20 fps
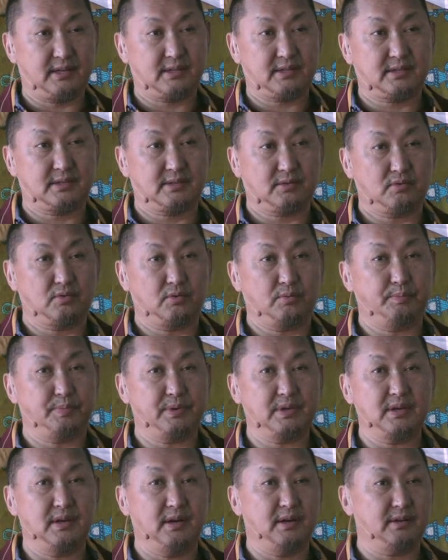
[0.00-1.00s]
is a go
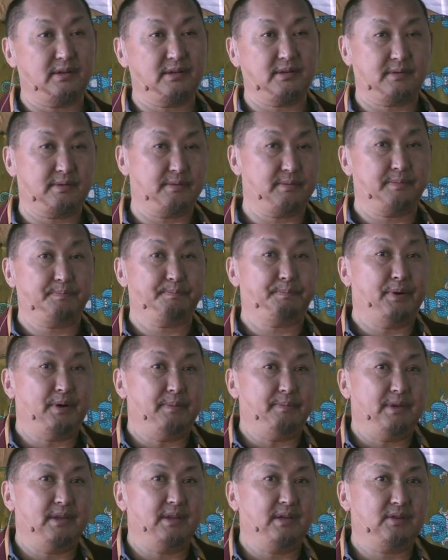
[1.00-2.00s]
beyond the
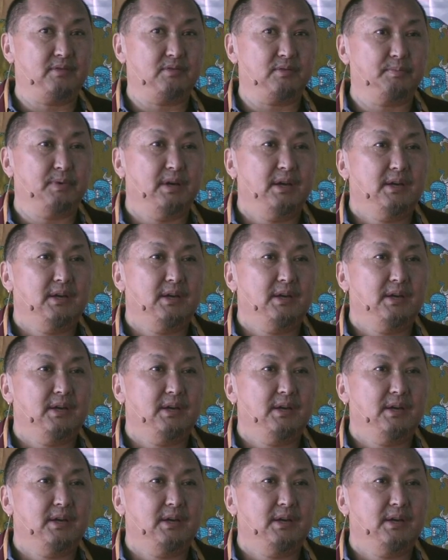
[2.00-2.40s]
permanent.